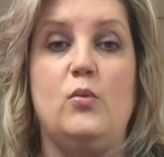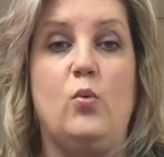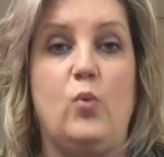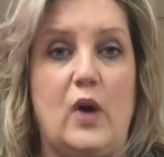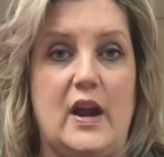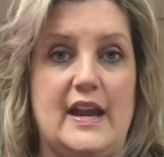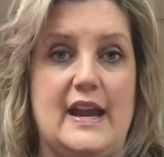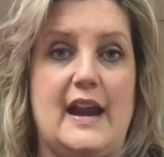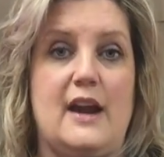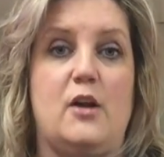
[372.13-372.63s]

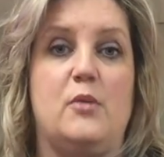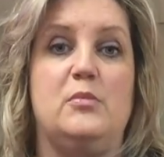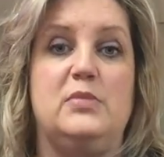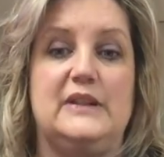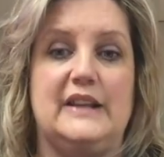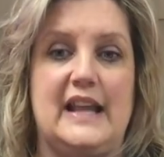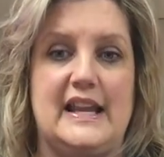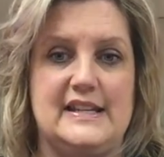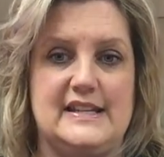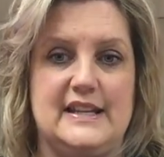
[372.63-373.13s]
white hair
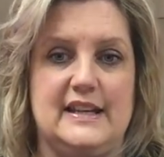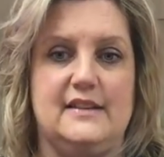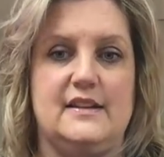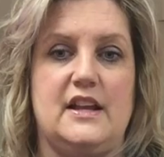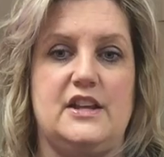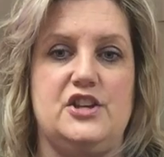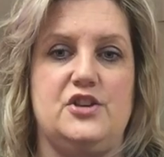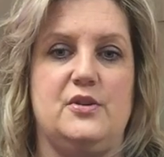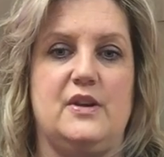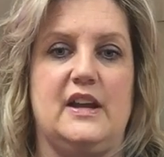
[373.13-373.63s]
blending
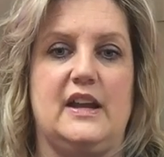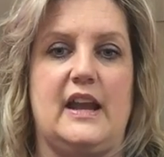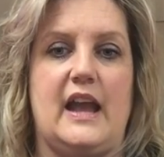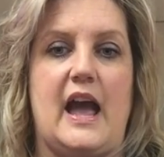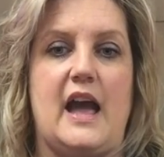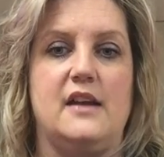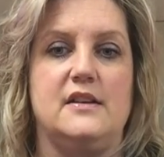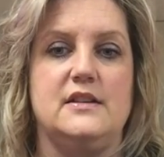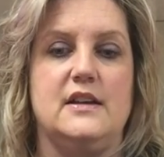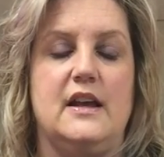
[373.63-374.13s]
that you can
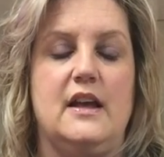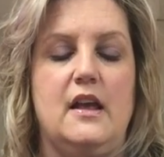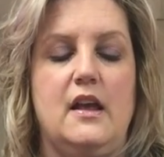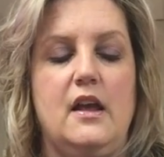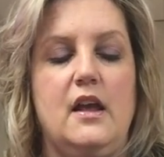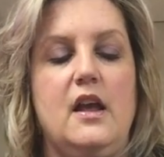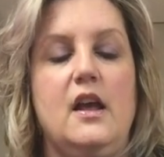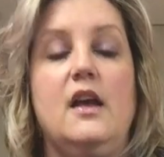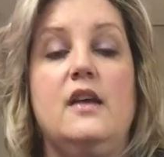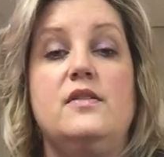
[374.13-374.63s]
get.
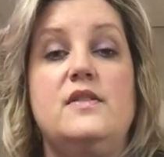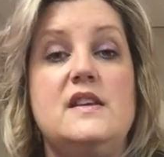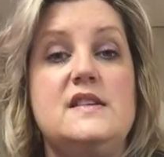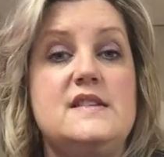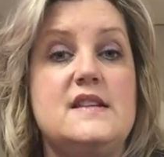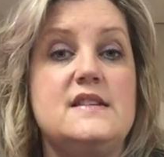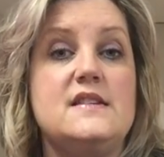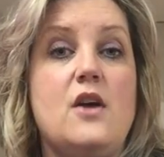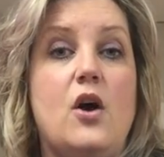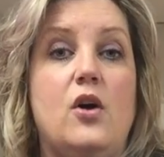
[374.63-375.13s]
This
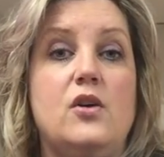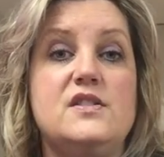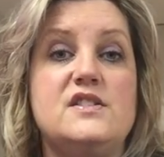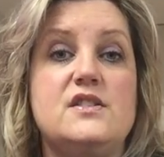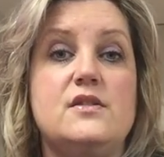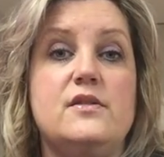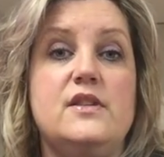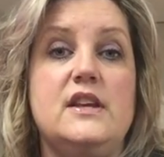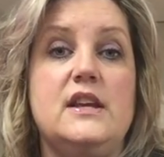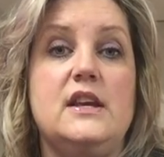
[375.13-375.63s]
is
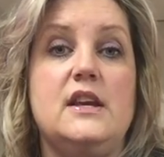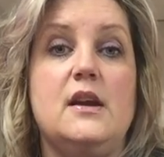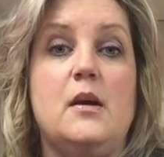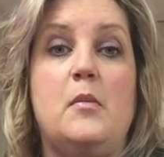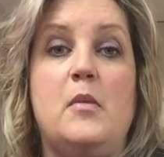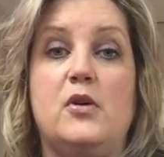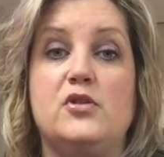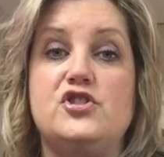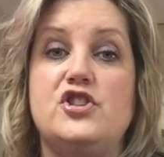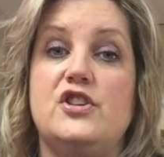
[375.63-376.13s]
also the
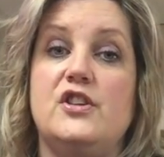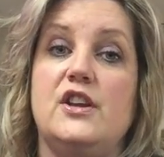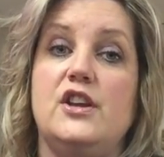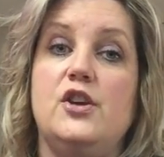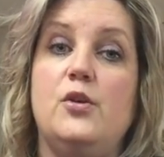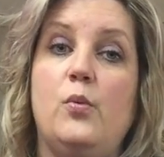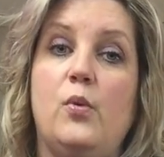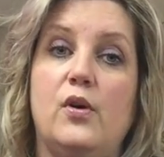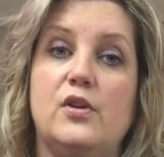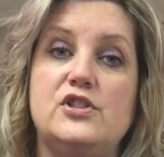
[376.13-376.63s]
emulsion that
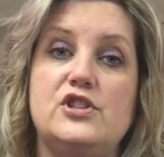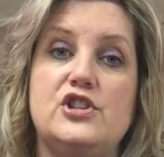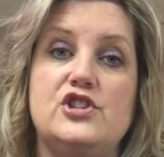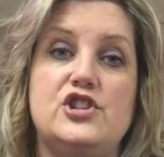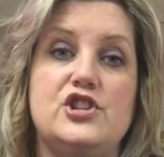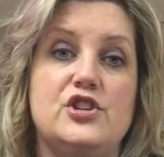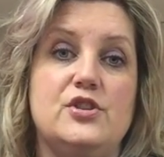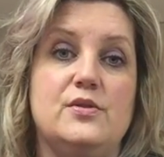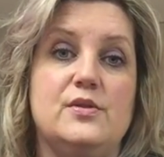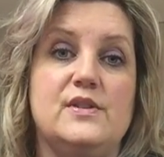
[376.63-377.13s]
you want to
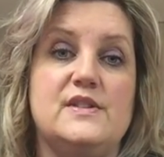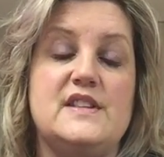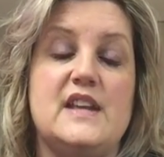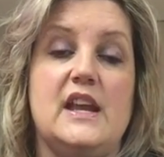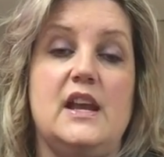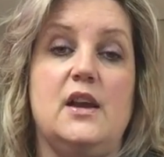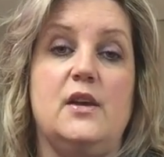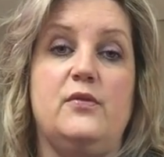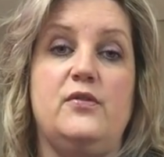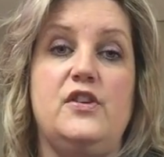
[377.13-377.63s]
choose
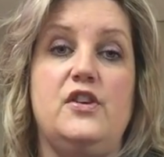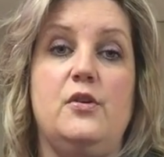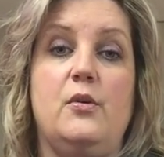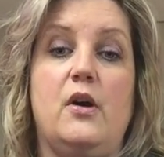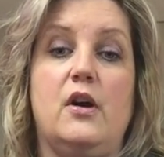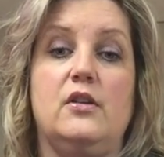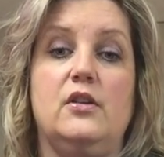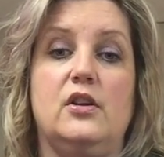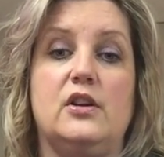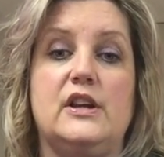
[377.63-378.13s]
if you
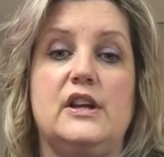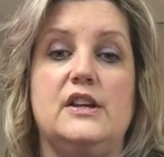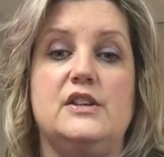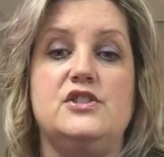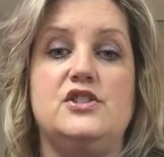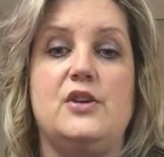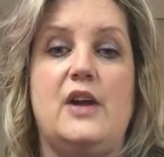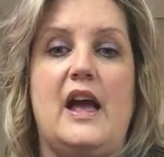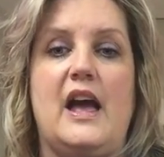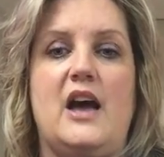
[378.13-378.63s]
are looking
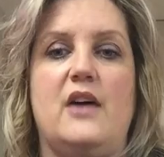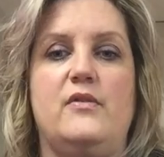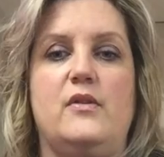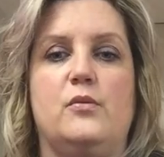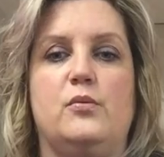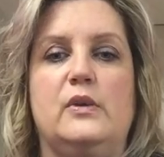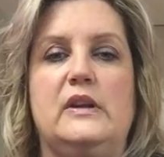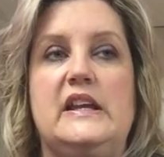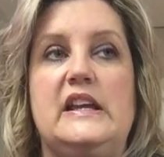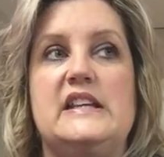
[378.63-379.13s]
to have
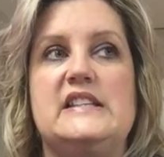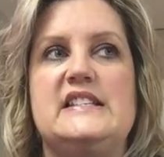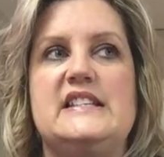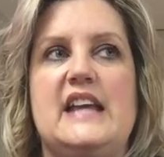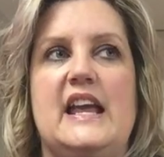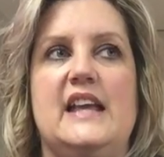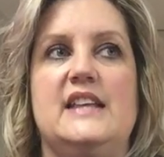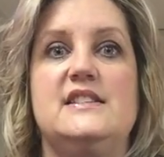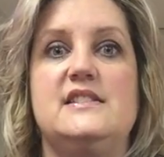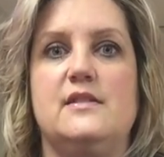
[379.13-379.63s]
a really
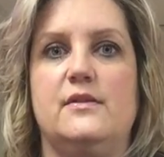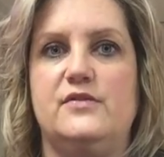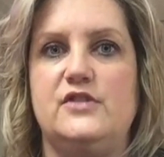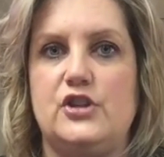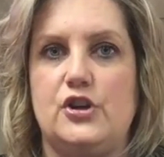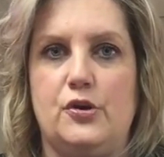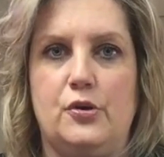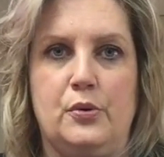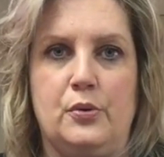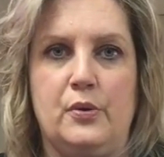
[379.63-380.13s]
intensive
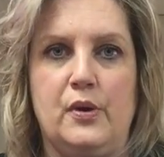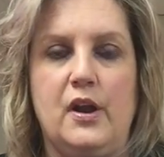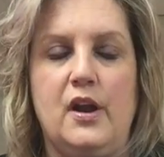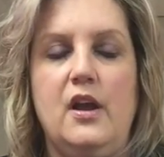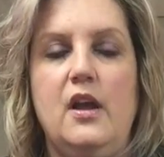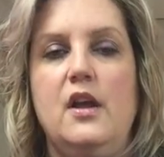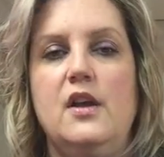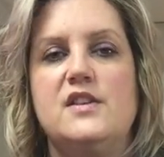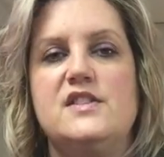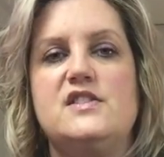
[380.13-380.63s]
tone.
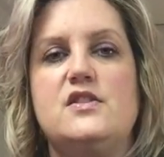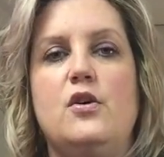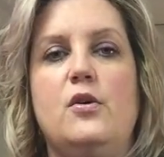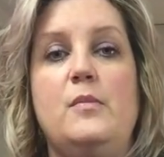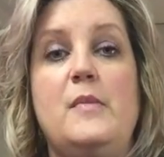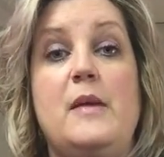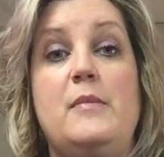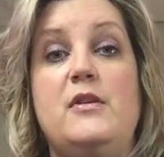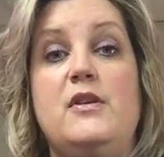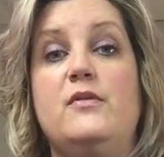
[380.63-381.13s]
So
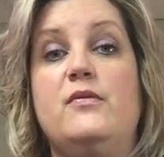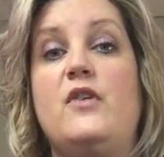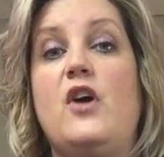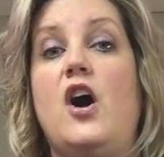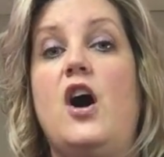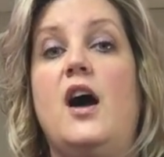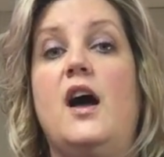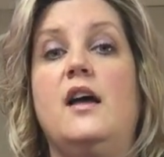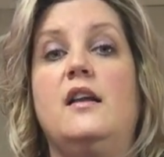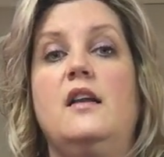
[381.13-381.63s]
maybe you've
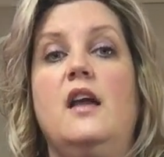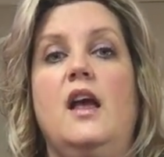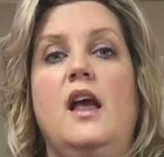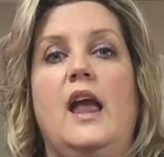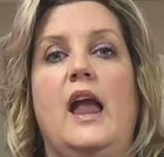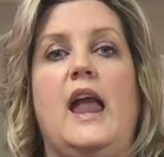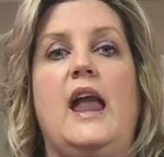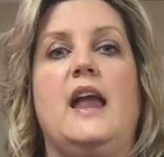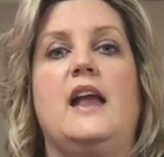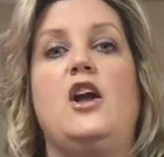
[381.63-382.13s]
got
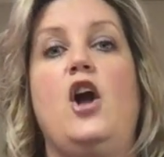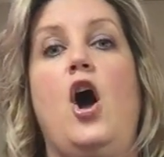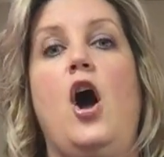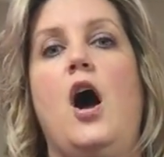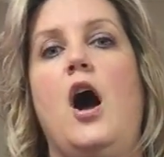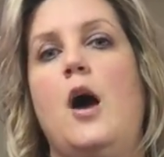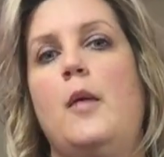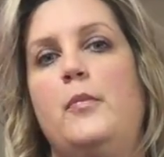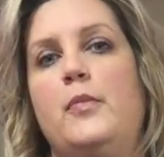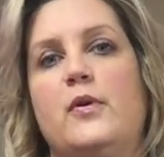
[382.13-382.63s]
a
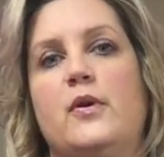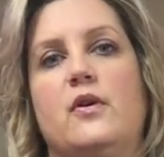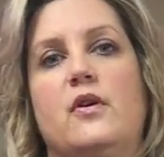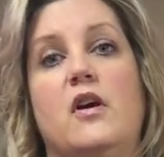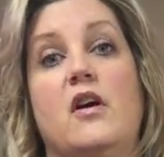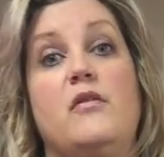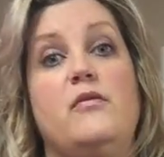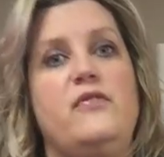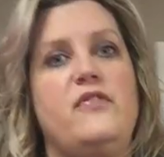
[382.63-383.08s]
copper, a